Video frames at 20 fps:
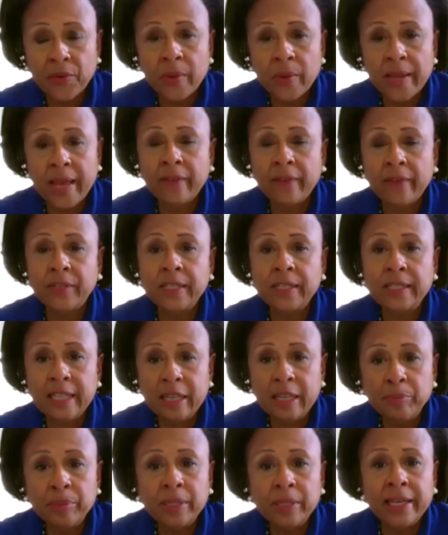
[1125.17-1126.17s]
We have to
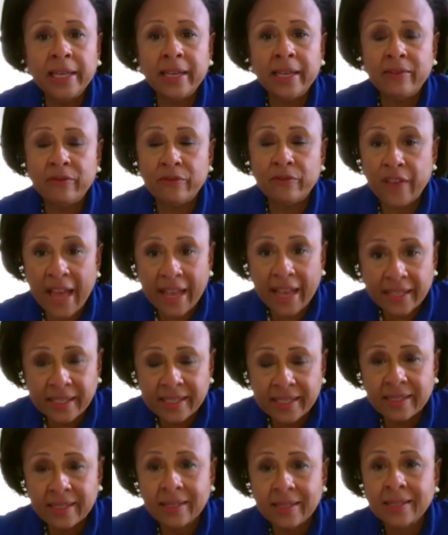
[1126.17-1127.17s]
deeply
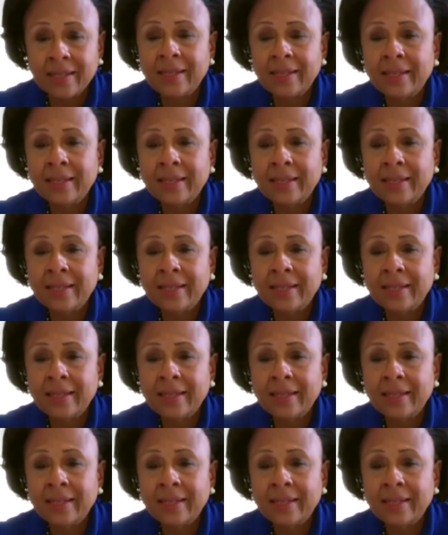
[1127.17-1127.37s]
invest